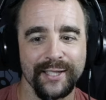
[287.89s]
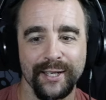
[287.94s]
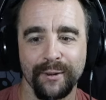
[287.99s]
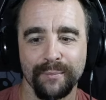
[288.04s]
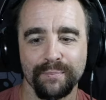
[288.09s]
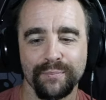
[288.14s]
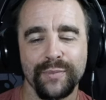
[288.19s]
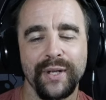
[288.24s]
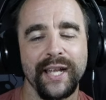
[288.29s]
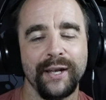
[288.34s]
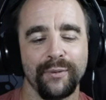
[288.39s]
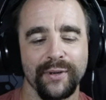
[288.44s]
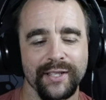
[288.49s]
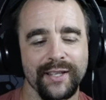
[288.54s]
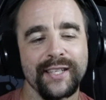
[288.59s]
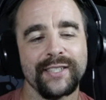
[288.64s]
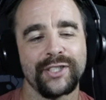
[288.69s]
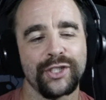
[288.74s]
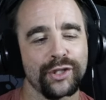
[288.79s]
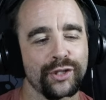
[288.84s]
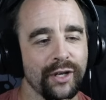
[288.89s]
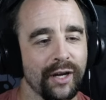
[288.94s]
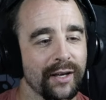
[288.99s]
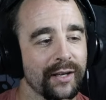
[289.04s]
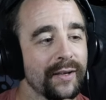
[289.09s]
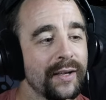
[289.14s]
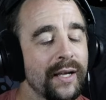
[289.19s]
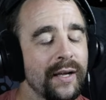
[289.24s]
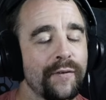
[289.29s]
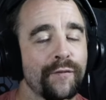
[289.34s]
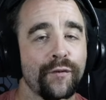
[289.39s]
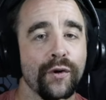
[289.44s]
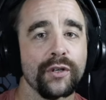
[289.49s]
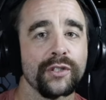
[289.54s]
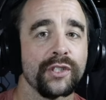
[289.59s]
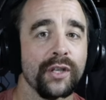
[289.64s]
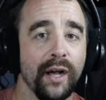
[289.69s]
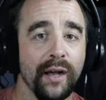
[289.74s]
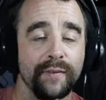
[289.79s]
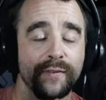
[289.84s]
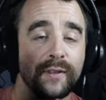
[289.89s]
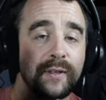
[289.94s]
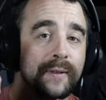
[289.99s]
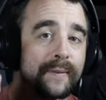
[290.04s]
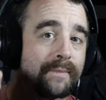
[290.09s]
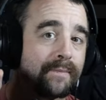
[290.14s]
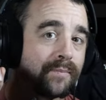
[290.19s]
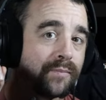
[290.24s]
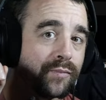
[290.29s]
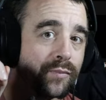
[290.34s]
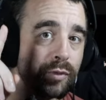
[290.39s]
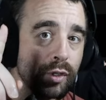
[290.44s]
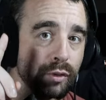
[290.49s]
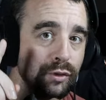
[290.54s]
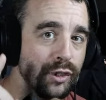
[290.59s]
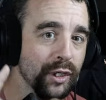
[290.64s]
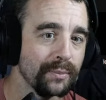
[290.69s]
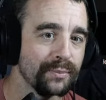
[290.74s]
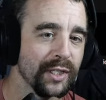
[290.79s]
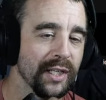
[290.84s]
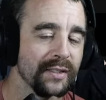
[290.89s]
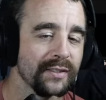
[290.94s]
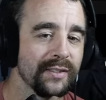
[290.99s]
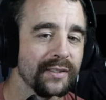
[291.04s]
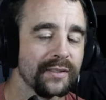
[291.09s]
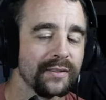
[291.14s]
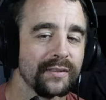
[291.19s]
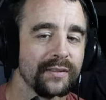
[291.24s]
anyway, let's just talk. First off, no jump jets.